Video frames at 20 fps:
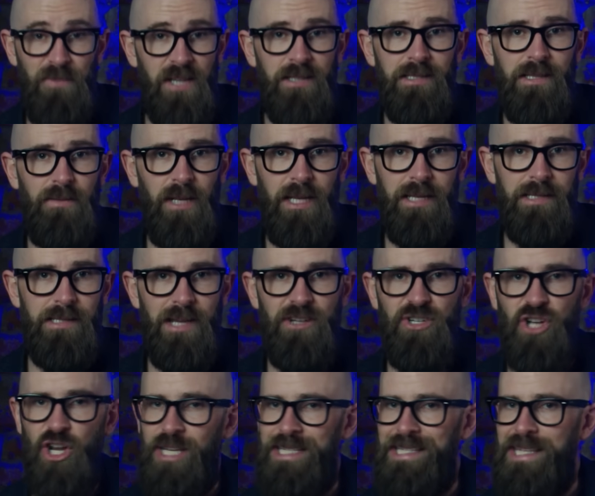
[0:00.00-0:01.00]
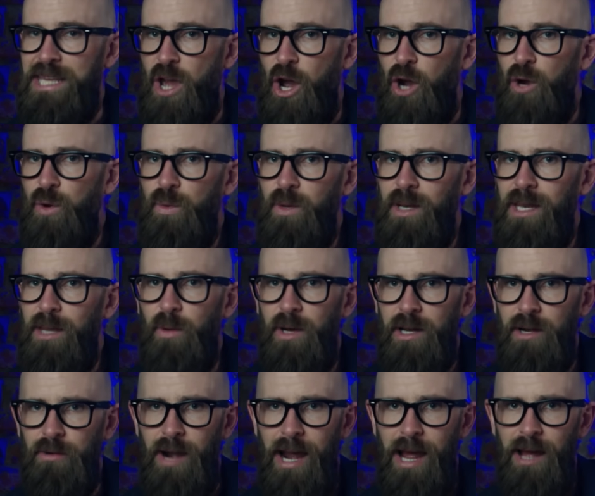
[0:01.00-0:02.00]
our civilization is the only
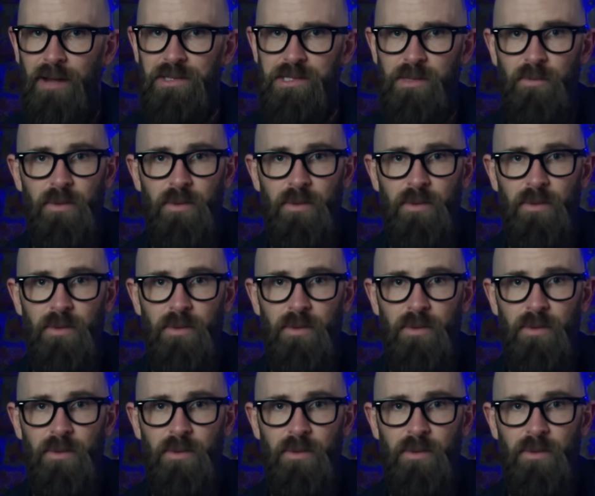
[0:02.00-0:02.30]
one around,